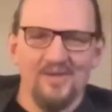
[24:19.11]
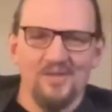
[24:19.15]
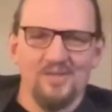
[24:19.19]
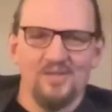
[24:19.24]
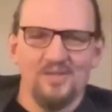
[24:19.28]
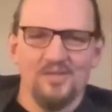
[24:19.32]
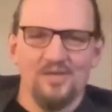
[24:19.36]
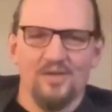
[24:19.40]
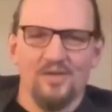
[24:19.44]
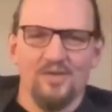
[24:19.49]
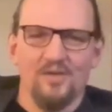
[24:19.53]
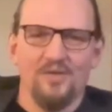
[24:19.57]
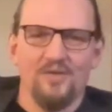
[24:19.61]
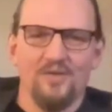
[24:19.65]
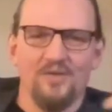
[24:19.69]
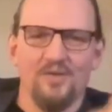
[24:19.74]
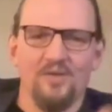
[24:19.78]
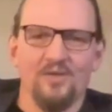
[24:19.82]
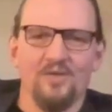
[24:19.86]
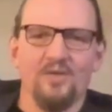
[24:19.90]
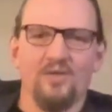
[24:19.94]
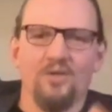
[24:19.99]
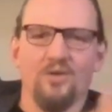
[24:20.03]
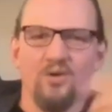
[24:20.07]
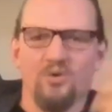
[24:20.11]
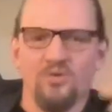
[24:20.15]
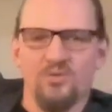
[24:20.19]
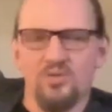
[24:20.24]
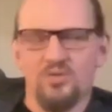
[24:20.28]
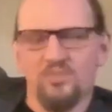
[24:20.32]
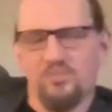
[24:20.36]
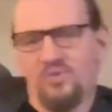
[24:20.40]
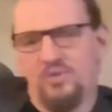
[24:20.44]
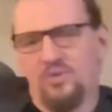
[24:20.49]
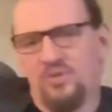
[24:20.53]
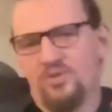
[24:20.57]
So, the
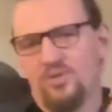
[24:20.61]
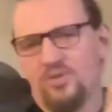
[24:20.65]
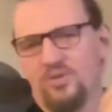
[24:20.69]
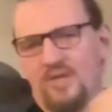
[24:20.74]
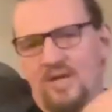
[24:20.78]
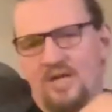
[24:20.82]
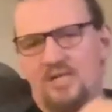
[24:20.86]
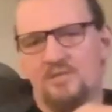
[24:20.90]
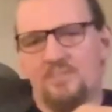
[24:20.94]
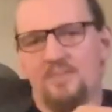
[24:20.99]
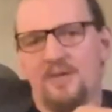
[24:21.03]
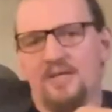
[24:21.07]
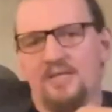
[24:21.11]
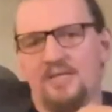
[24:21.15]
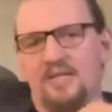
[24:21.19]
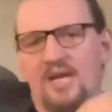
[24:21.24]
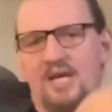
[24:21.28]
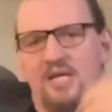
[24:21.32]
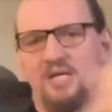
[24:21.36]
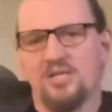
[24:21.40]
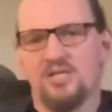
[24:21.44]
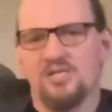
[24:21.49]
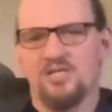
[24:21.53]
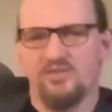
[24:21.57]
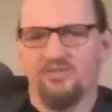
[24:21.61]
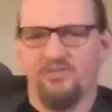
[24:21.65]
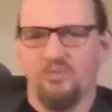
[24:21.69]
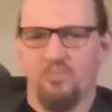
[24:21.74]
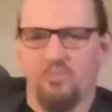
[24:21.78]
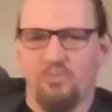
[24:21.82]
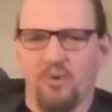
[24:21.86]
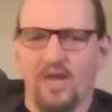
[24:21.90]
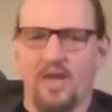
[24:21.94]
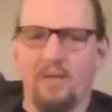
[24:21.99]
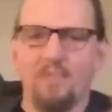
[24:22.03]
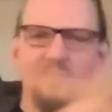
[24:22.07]
contribution expectations of a
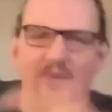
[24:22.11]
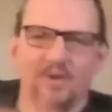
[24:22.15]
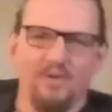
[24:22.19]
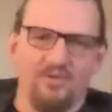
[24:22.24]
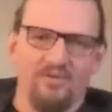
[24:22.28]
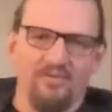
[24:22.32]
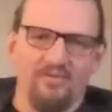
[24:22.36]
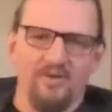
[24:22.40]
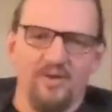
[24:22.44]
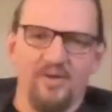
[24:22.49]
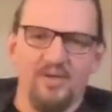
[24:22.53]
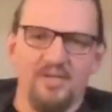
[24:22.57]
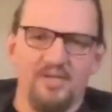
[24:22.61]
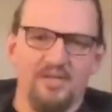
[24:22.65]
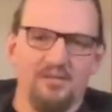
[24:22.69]
brown belt are very